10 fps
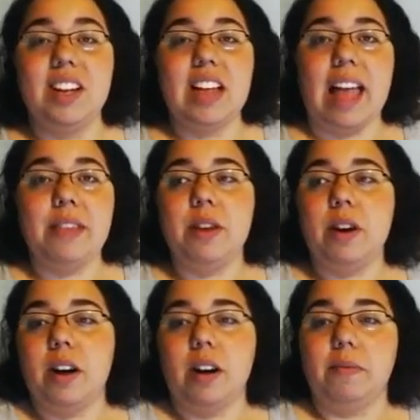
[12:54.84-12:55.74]

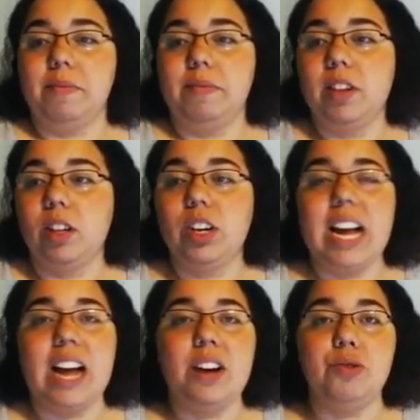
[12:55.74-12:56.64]
the learning
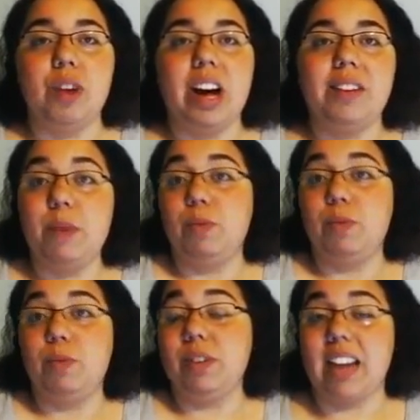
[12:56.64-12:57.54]
how to drive,
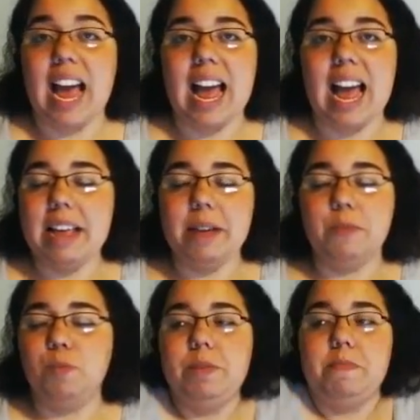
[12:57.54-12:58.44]
it
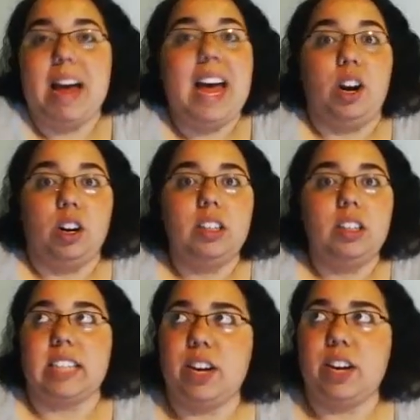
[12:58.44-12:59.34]
wouldn't matter
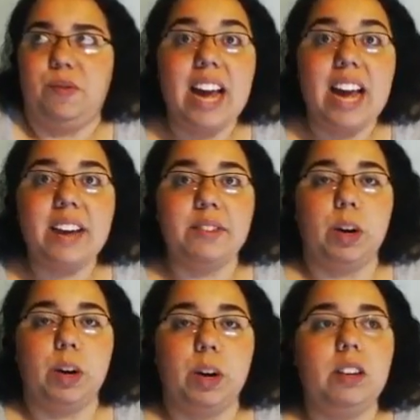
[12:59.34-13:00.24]
because I could fly
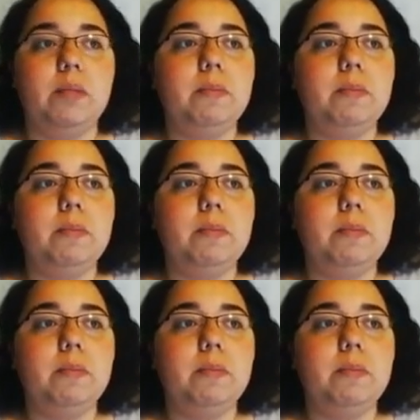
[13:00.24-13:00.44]
everywhere.